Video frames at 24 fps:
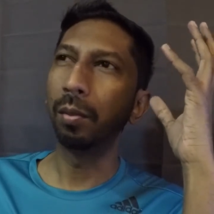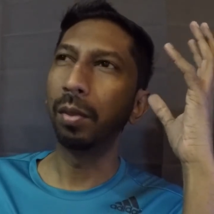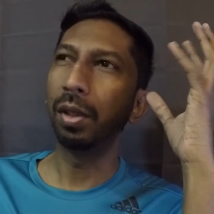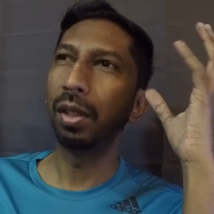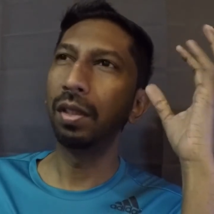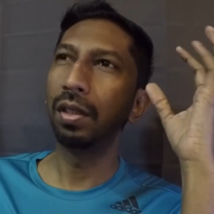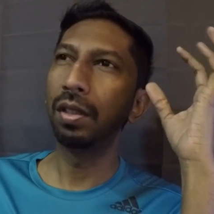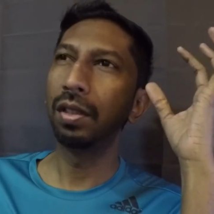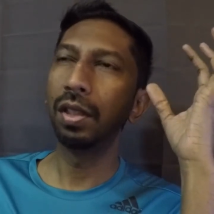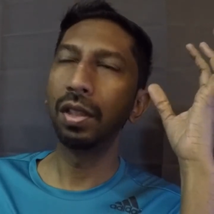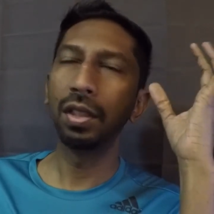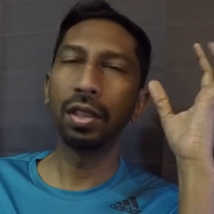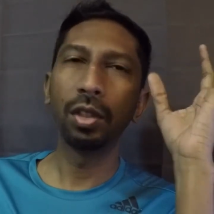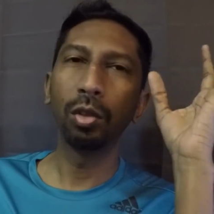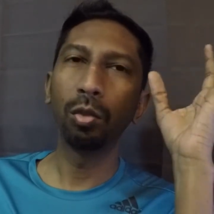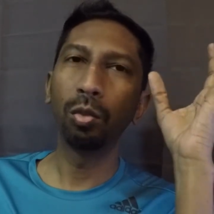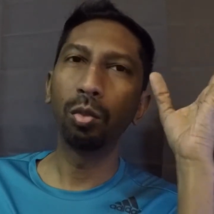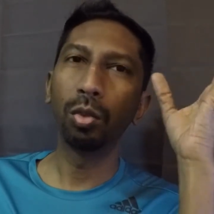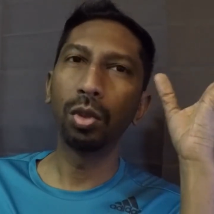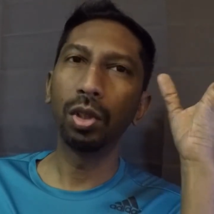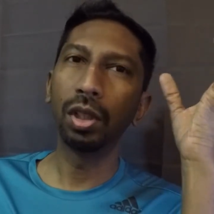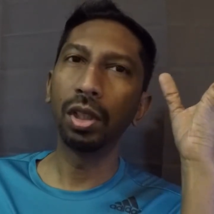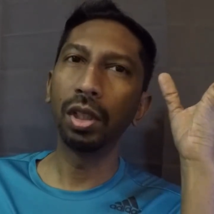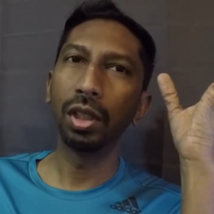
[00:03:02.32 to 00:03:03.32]
mean, it's just a
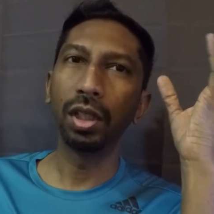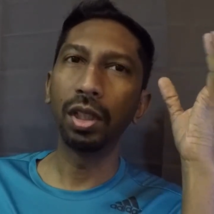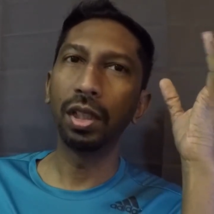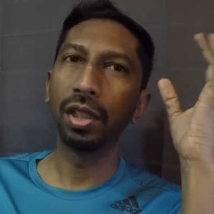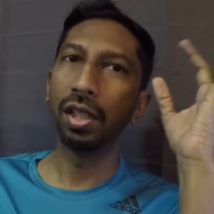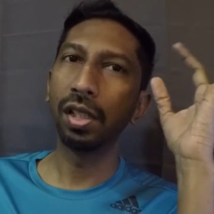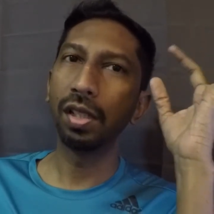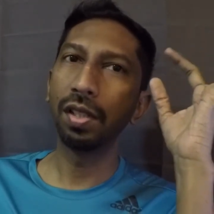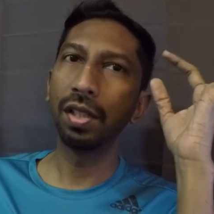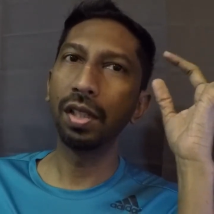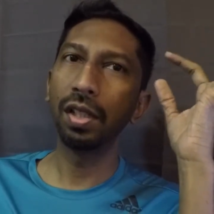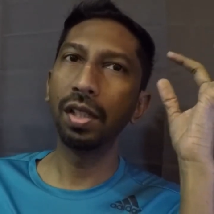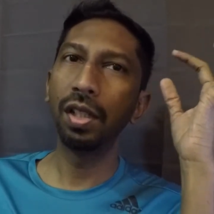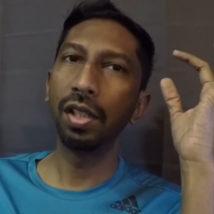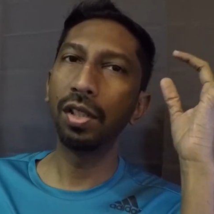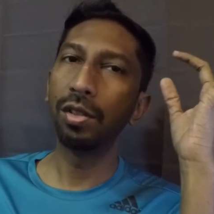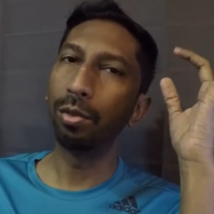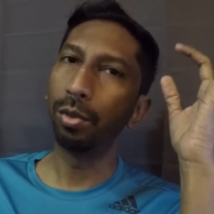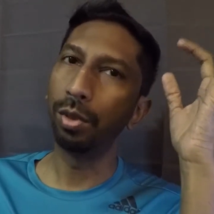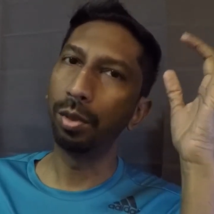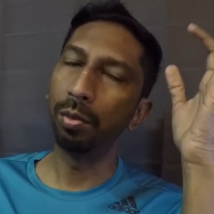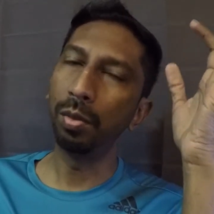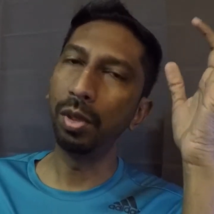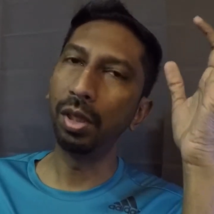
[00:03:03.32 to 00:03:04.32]
word, it resonates
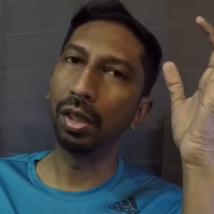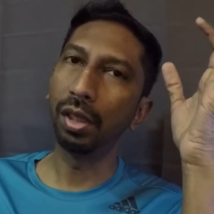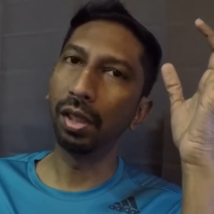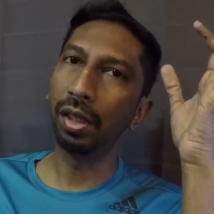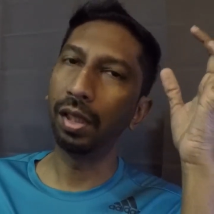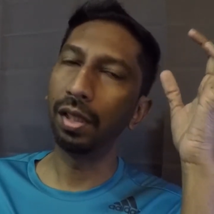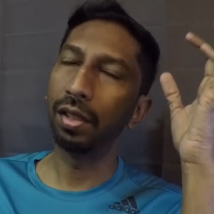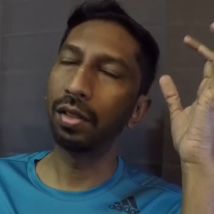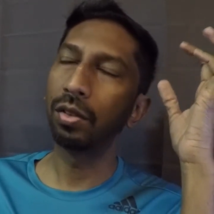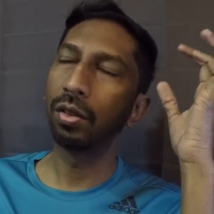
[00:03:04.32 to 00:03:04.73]
with me, right?